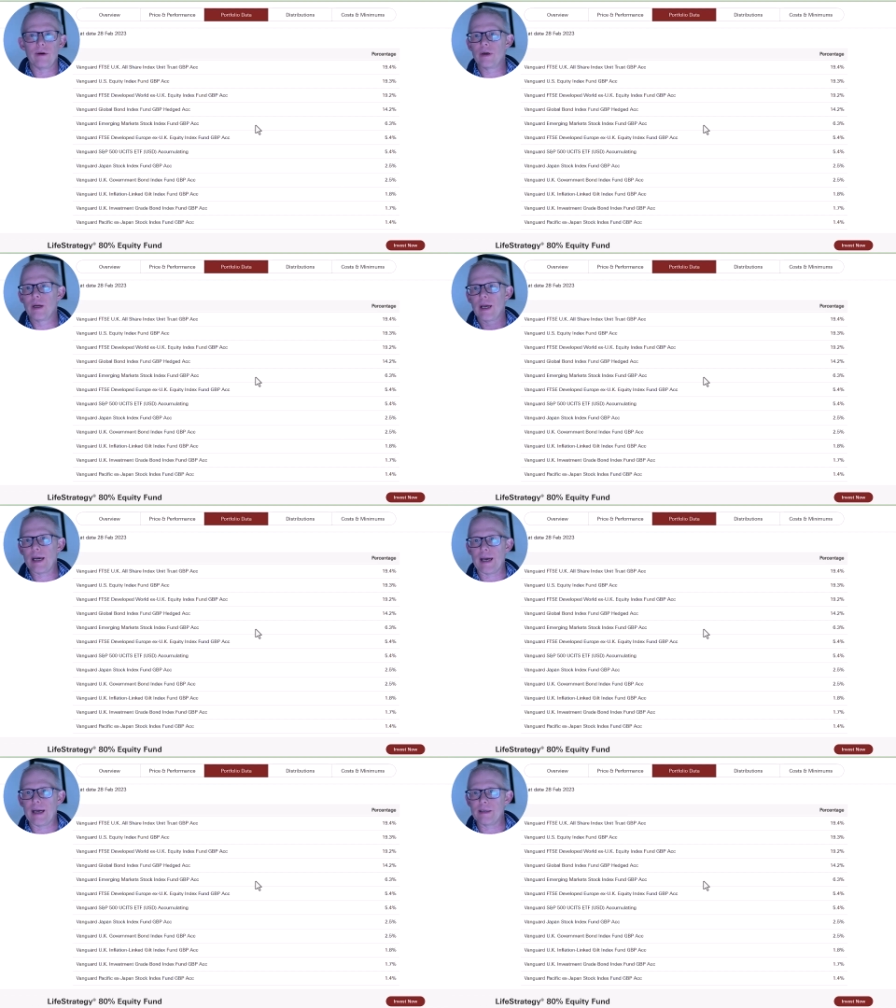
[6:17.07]

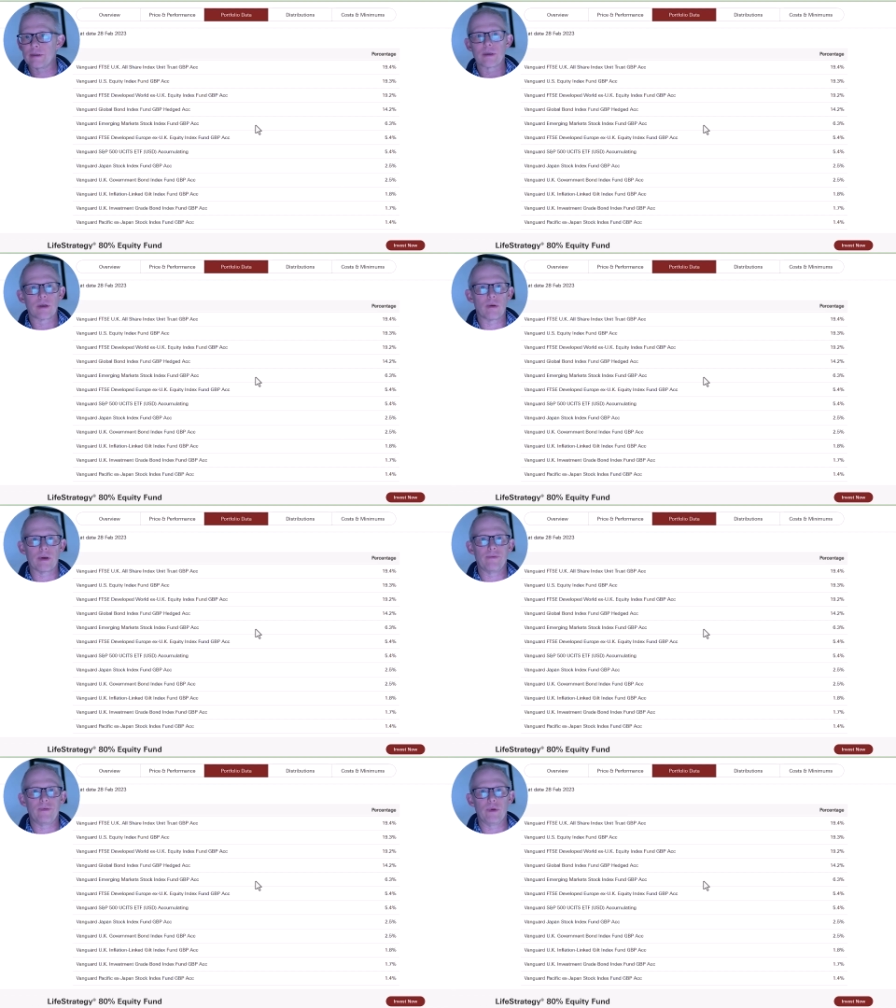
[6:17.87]
and quite a
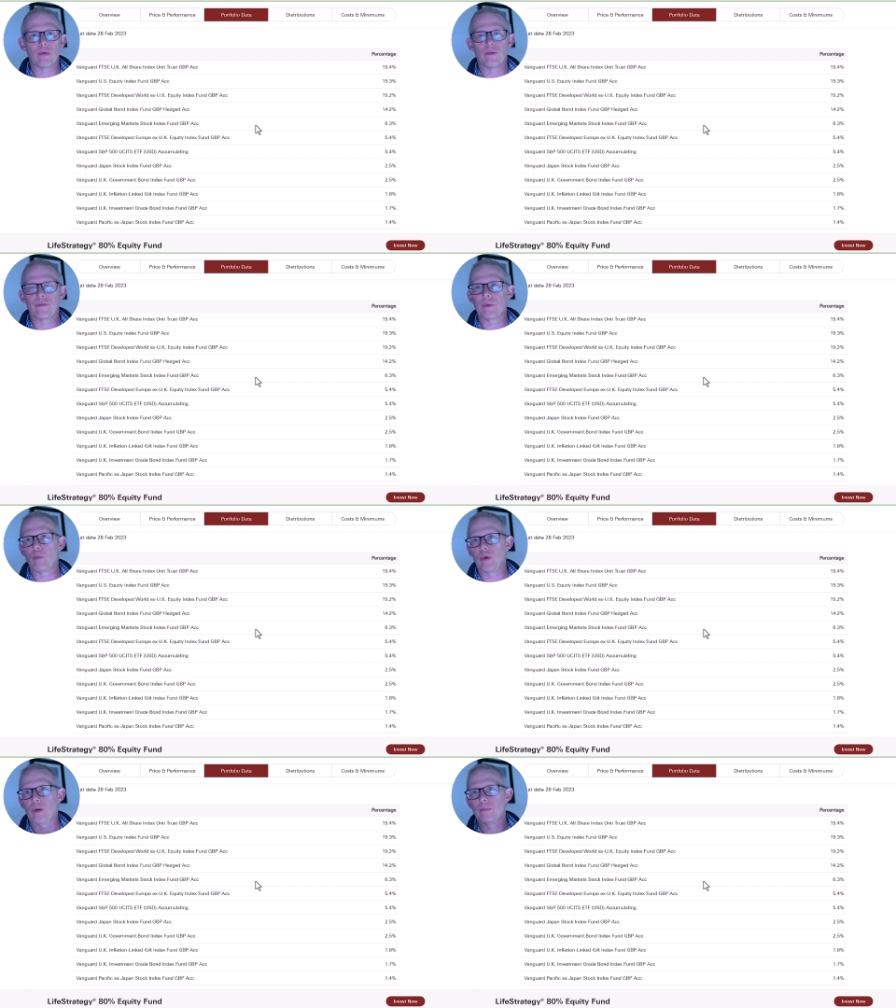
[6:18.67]
few of them will
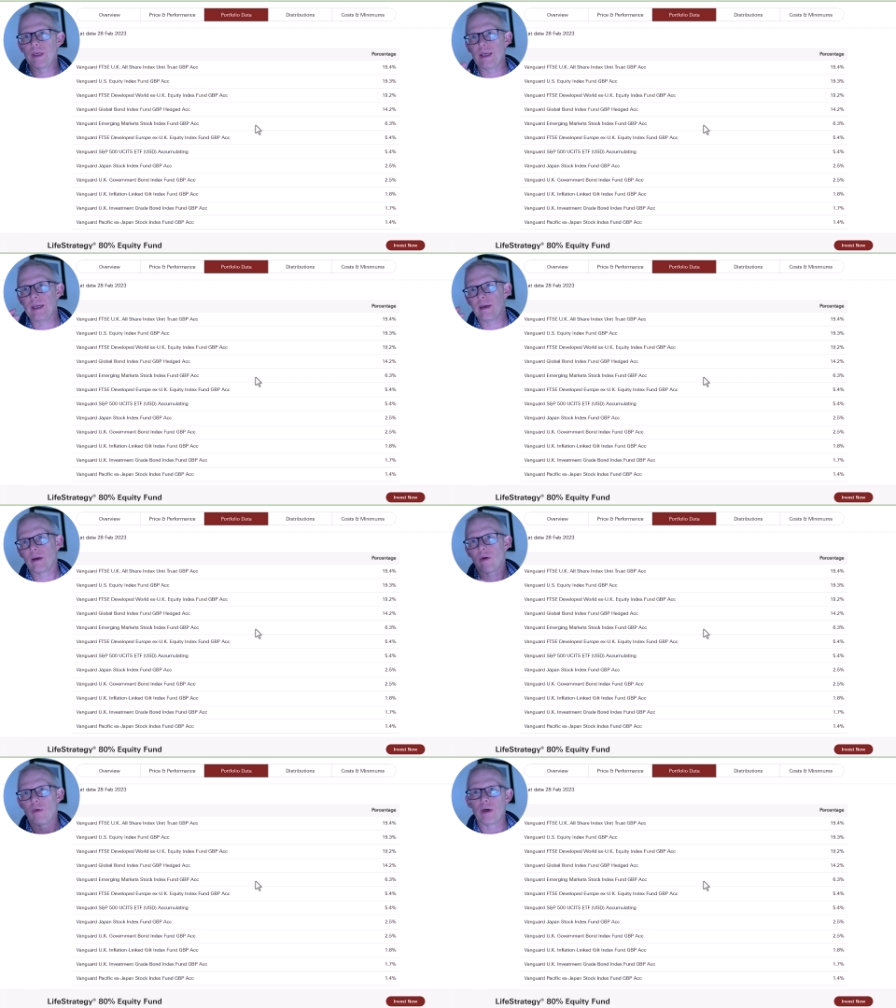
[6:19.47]
be
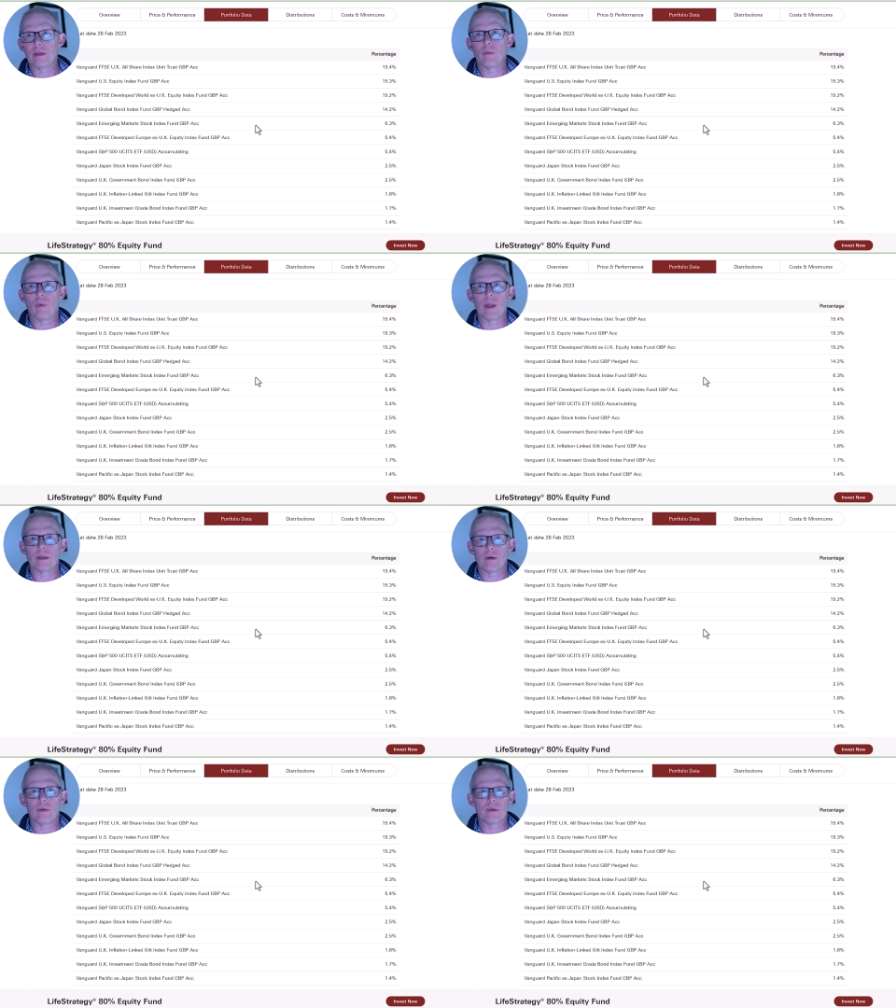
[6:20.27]
quite well known
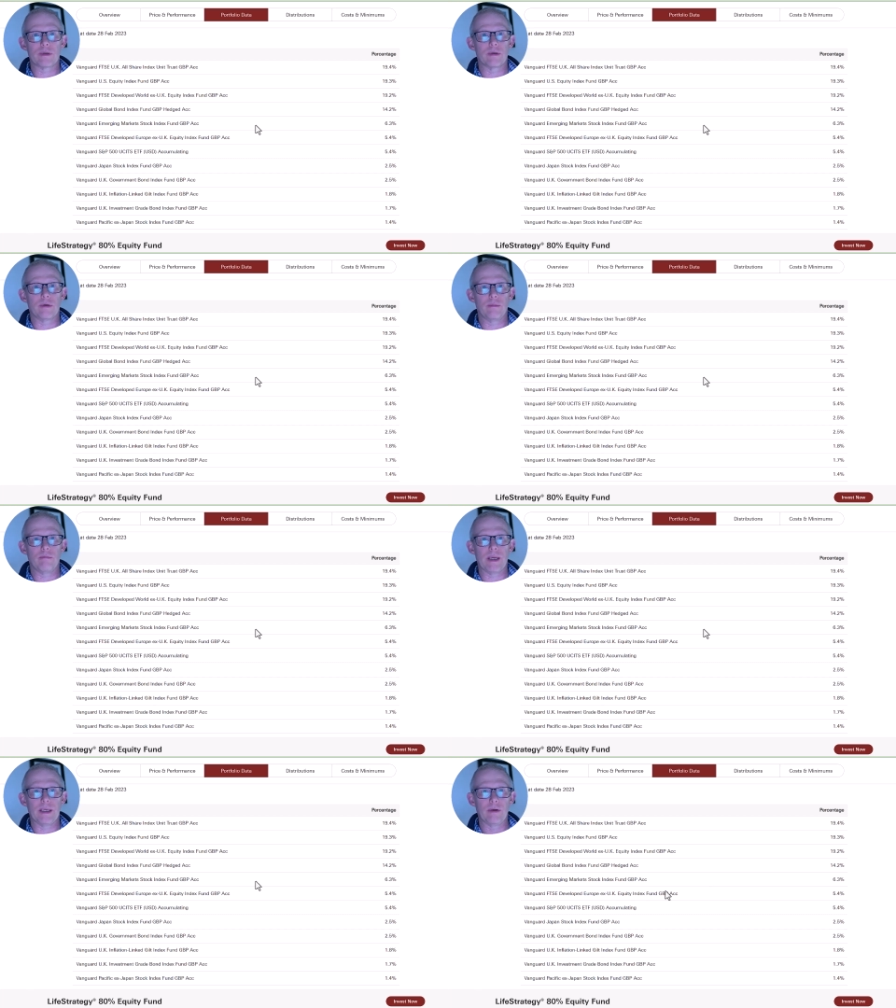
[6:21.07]
to many
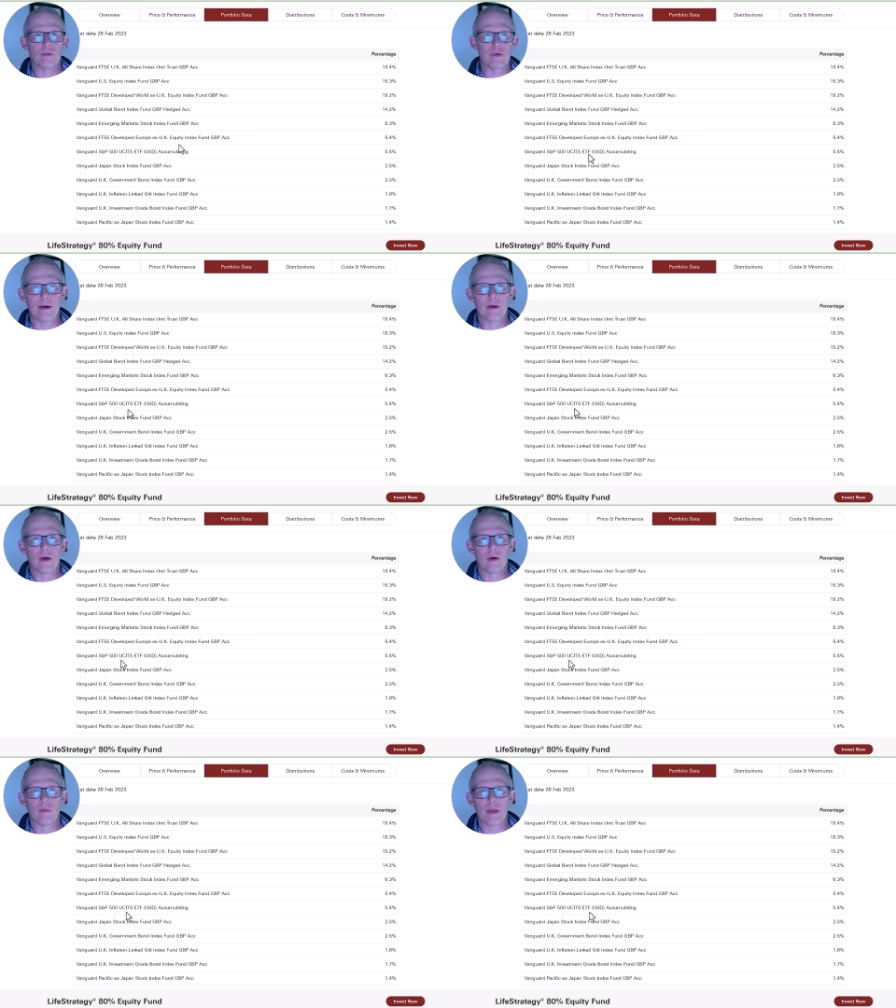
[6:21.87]
of us.
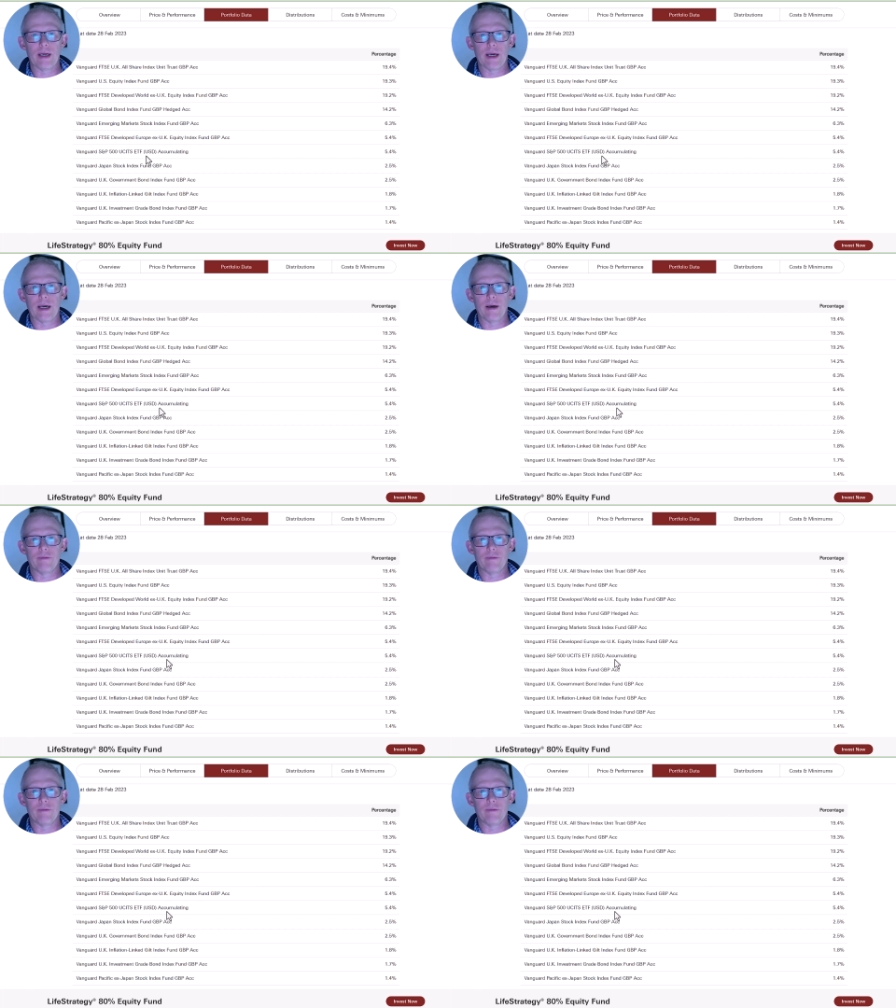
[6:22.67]
We have